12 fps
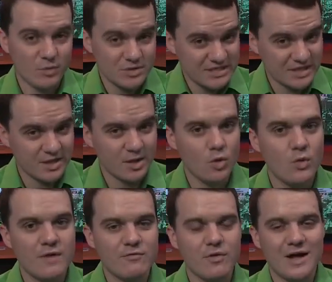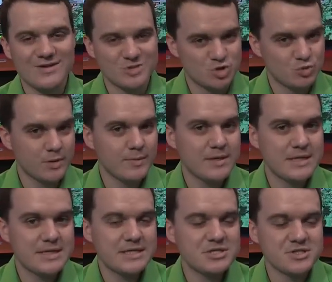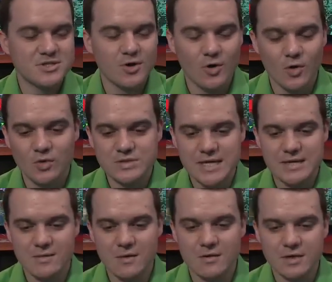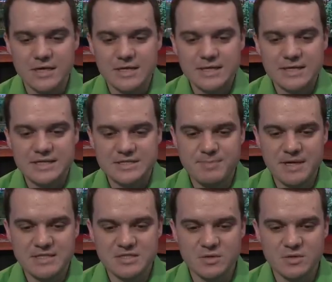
We're seeing low level clouds, dreary conditions all day long expected.